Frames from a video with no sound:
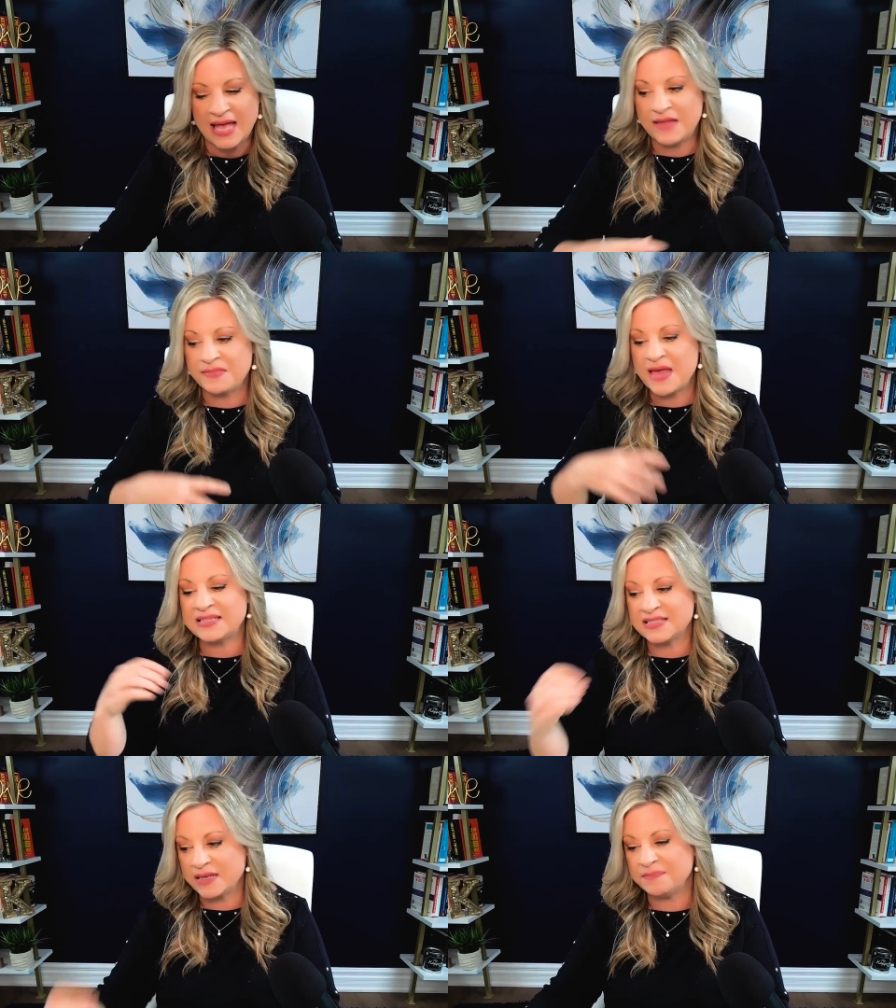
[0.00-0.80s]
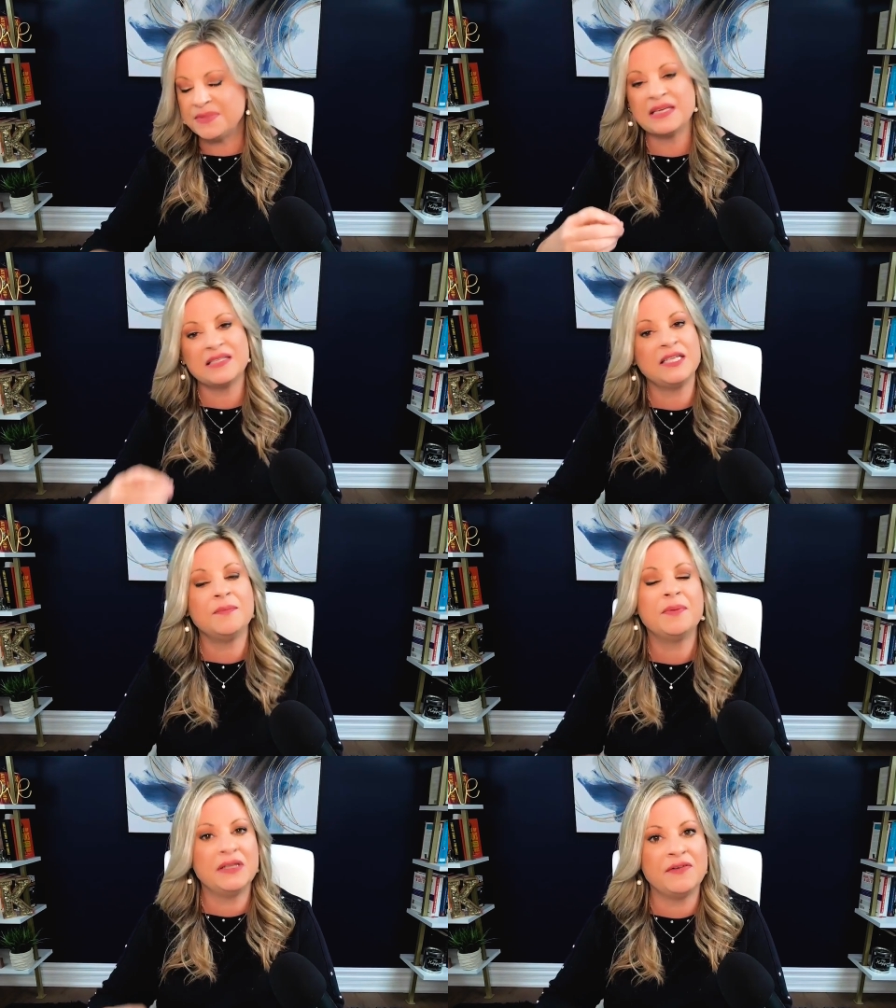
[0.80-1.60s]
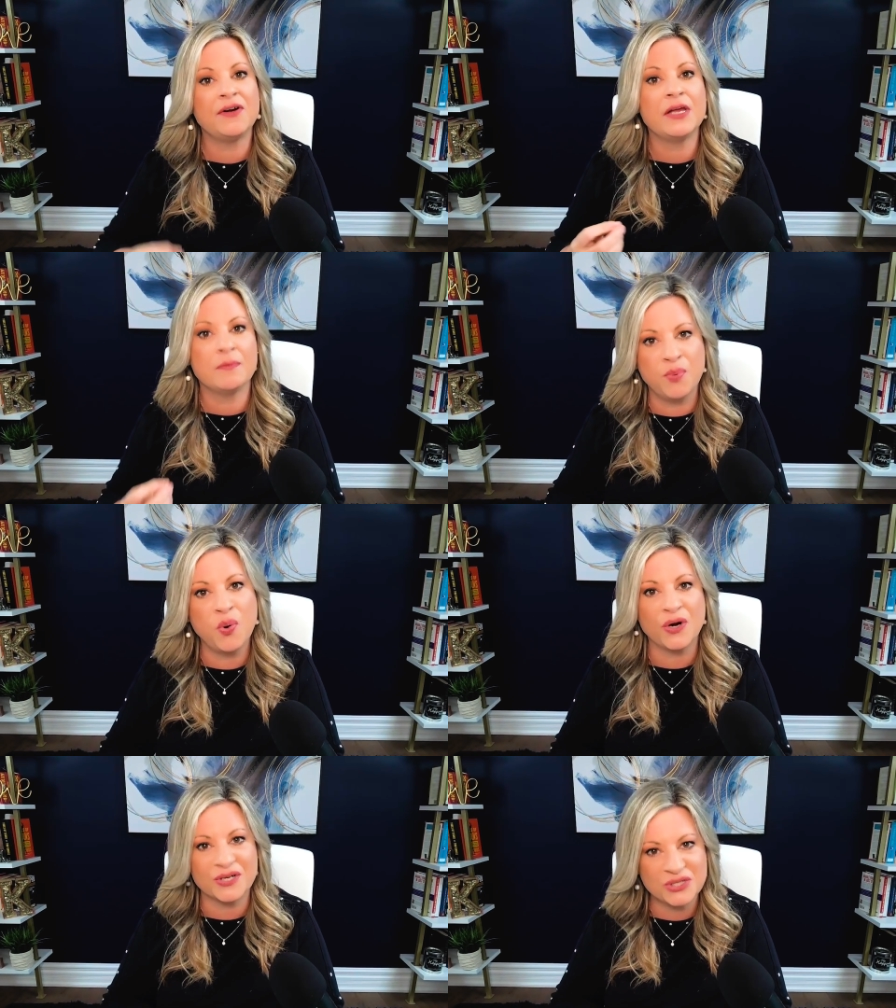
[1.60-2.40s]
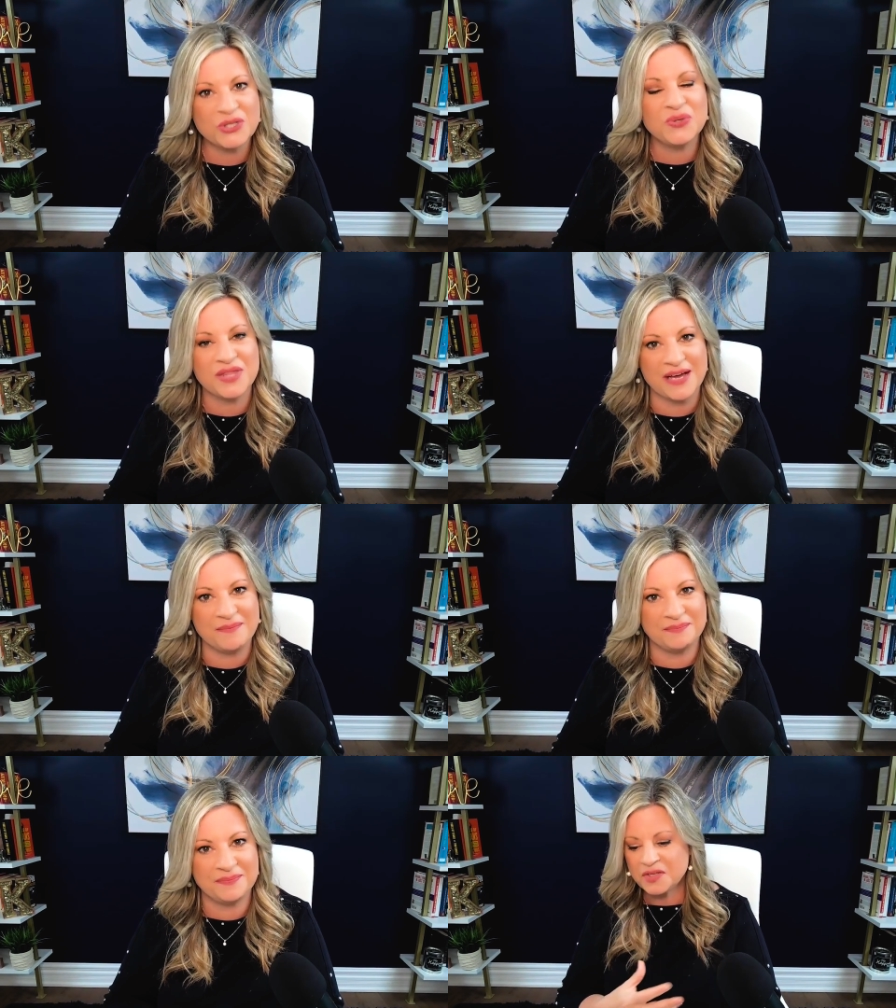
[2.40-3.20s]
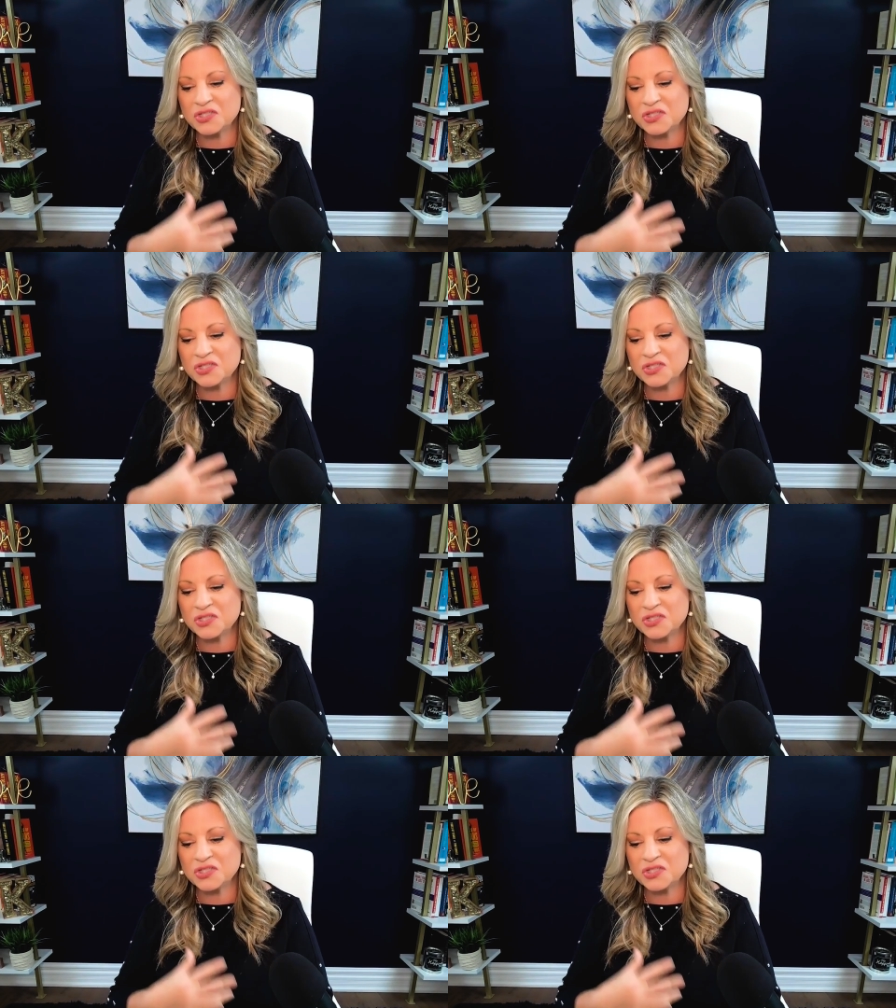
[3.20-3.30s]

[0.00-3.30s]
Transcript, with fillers: And that something is typically very important to them.